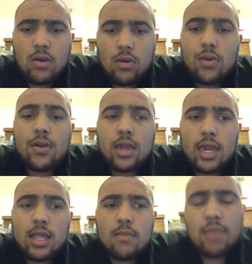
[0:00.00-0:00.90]
what we were
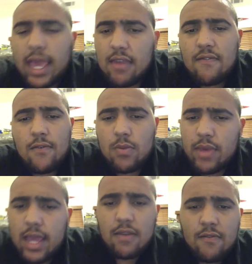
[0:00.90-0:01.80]
getting, back and forth,
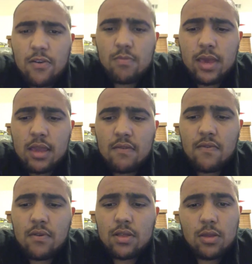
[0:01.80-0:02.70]
back and forth, back and forth.